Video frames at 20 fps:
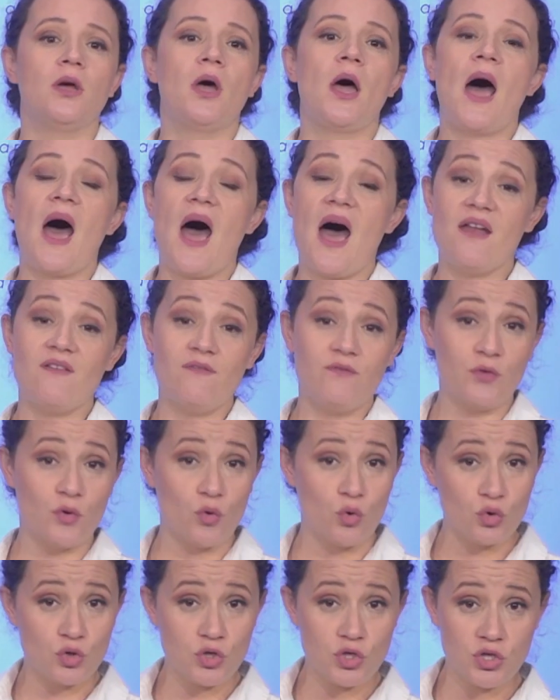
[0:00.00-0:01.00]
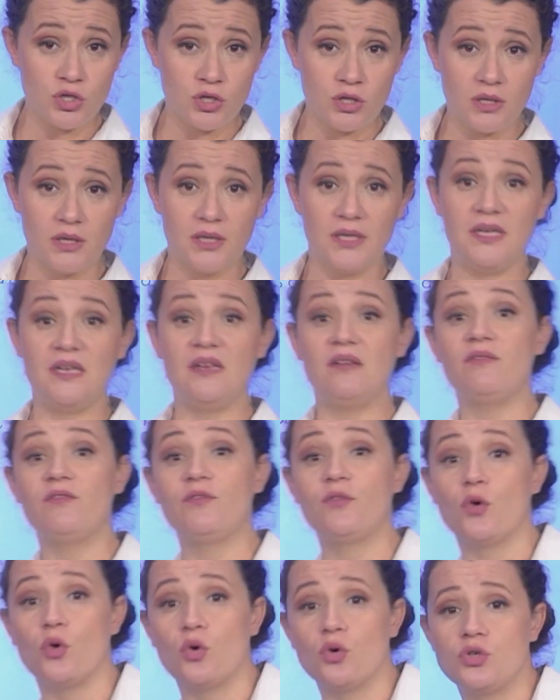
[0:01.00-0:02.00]
unfortunately,
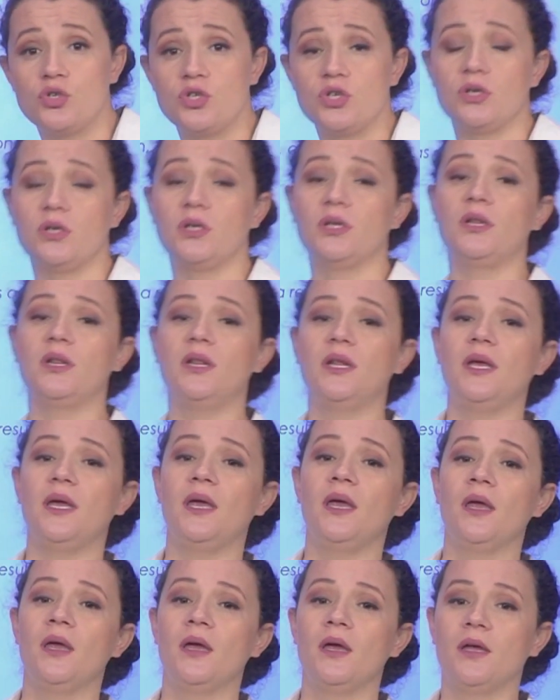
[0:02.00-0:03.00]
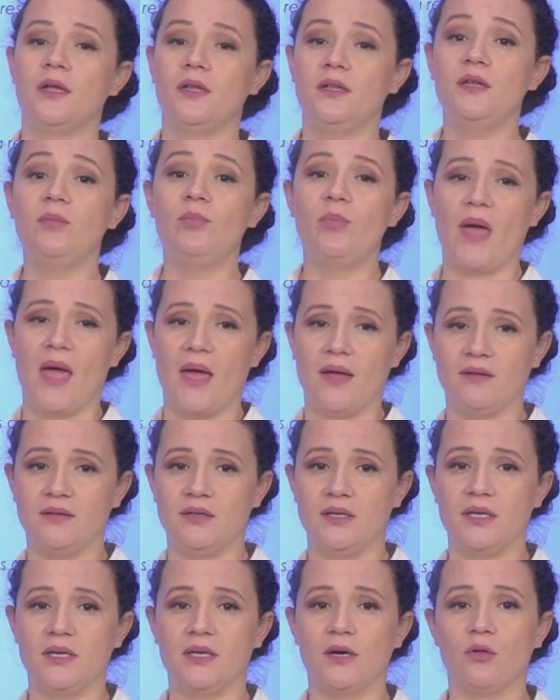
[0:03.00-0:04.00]
fortunately,
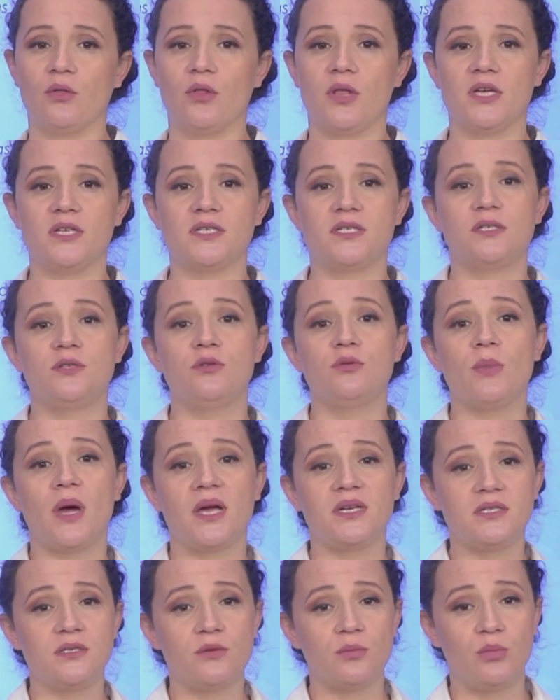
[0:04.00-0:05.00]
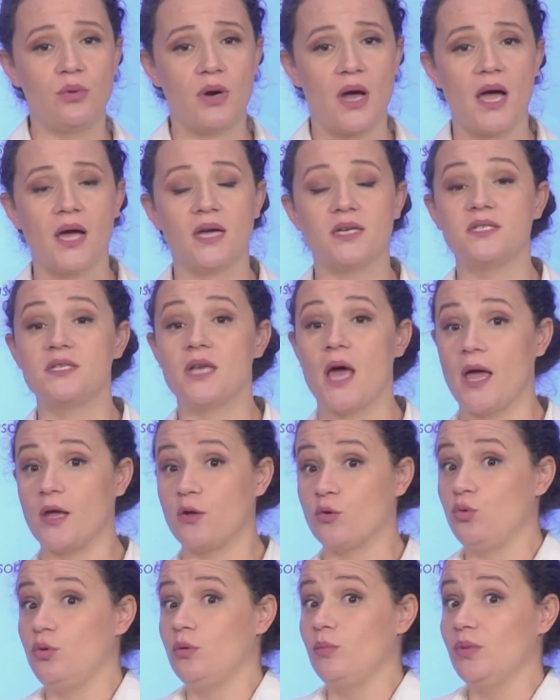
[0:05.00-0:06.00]
depending on this. To my surprise, I
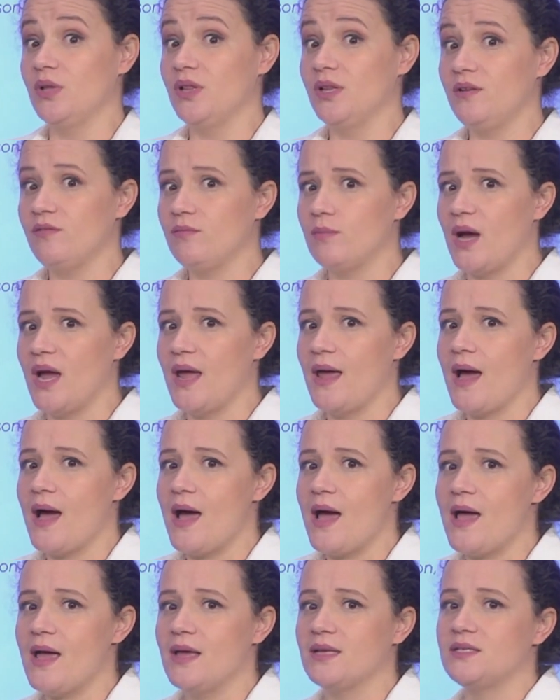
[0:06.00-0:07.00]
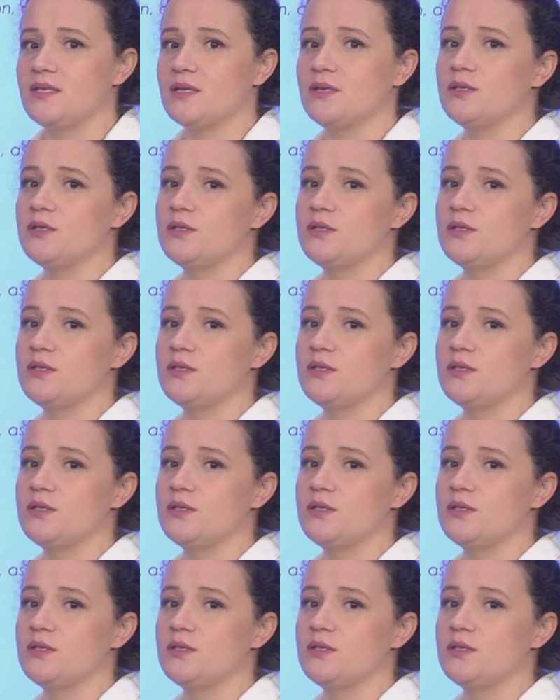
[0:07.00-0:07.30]
couldn't believe my eyes.